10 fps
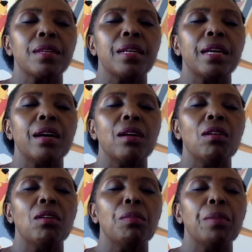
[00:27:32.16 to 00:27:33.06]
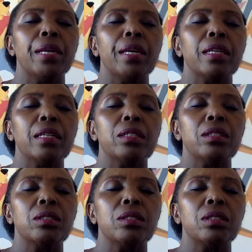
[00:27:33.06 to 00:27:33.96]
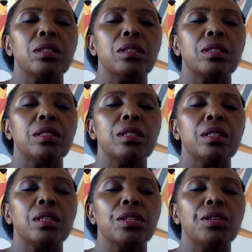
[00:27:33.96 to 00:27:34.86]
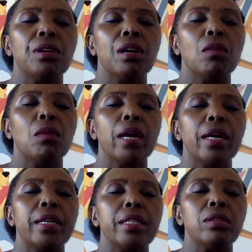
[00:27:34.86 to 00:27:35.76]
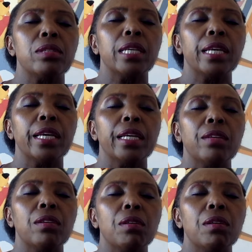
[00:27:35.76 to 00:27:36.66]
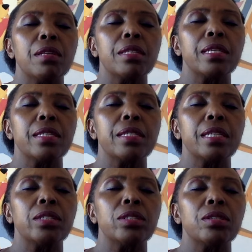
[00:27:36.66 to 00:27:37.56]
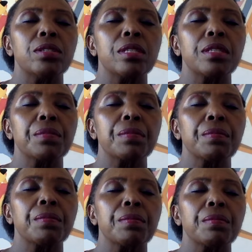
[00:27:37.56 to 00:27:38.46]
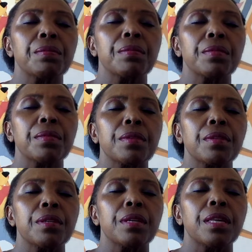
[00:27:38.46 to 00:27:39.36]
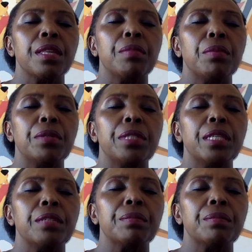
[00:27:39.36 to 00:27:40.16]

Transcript: Now opening your awareness to take in all the sensations in the body.